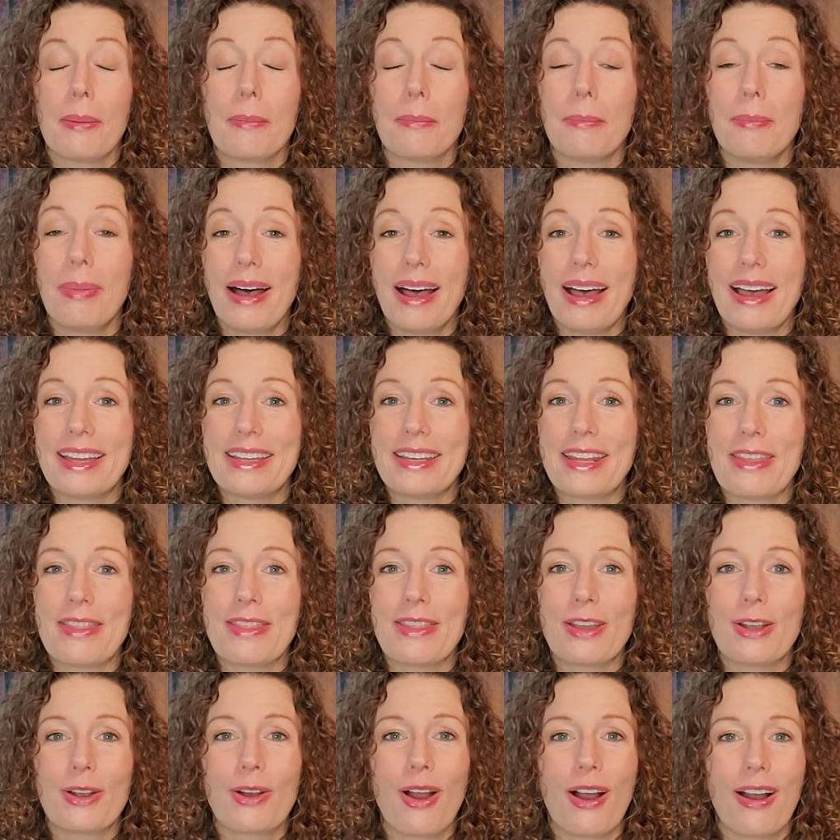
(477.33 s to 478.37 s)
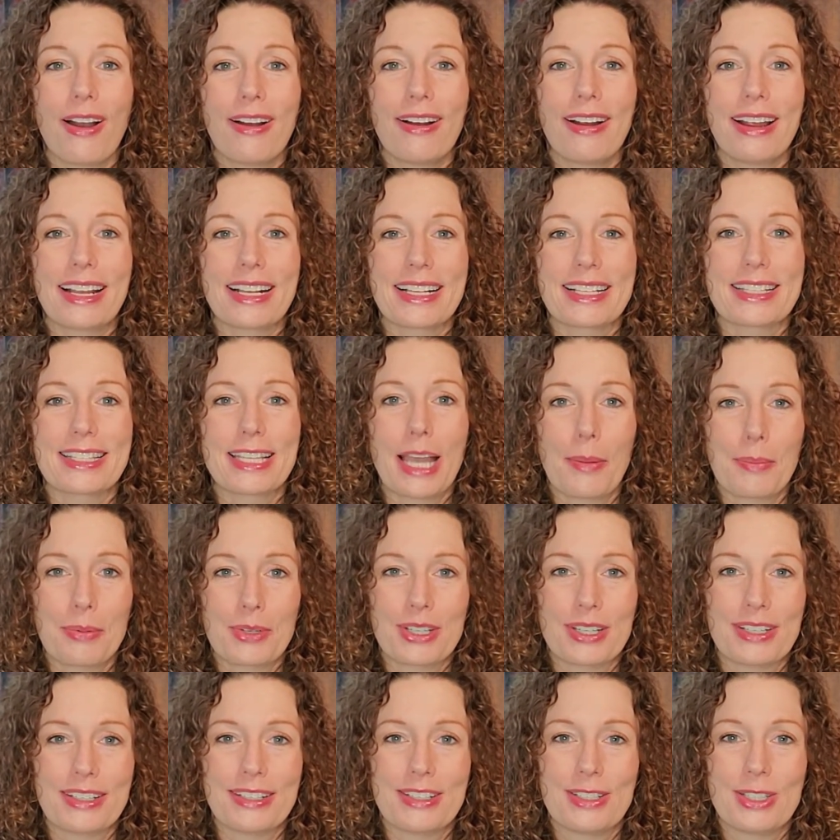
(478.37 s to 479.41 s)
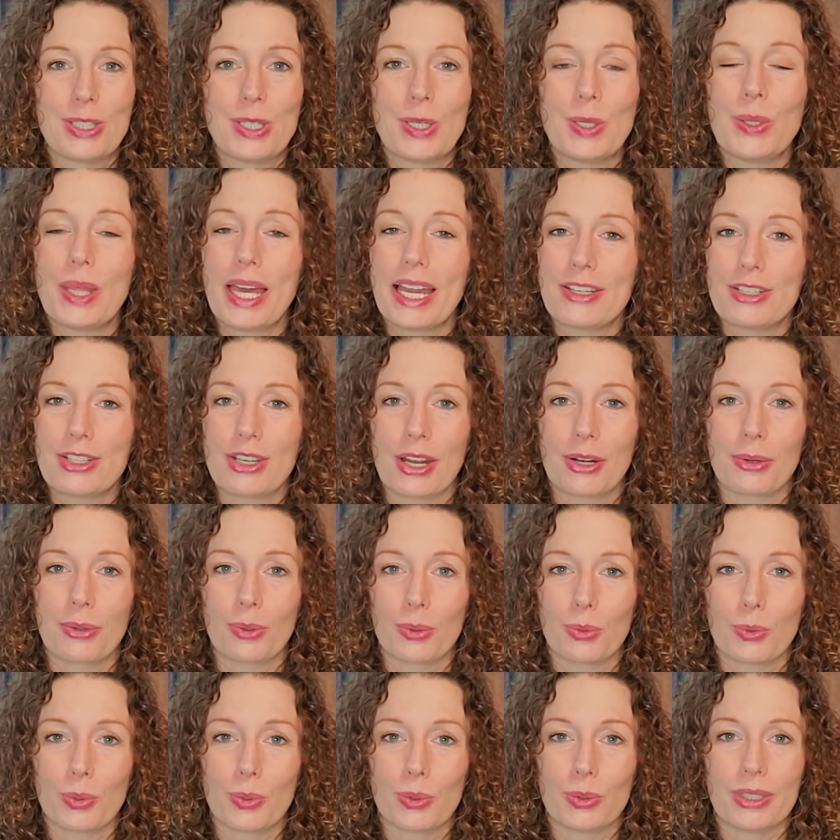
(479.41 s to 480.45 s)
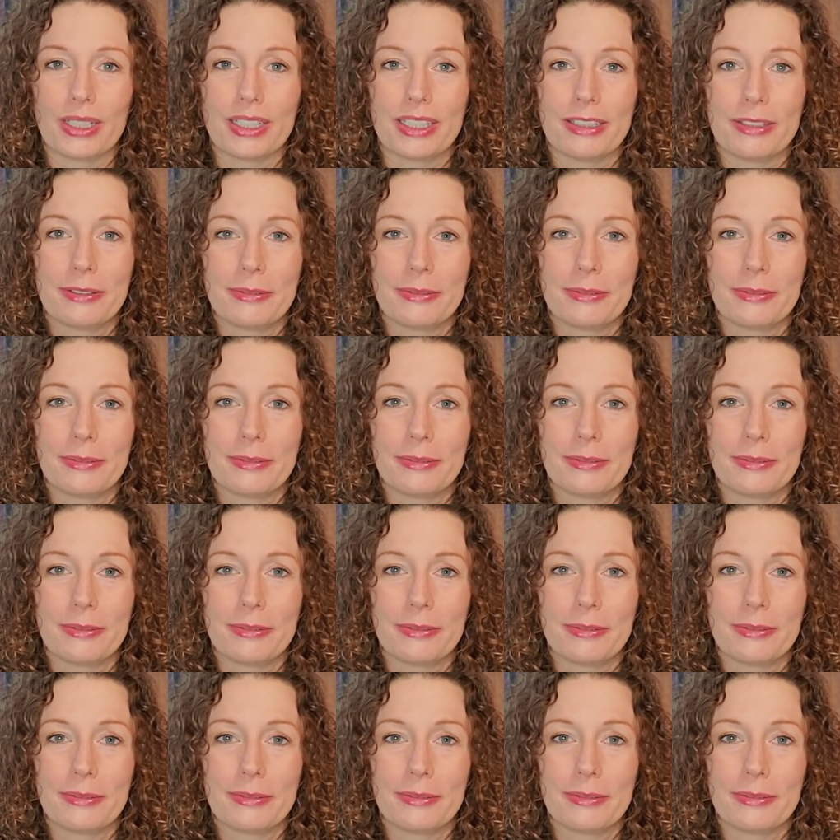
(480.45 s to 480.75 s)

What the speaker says: But there are exceptions to that general rule.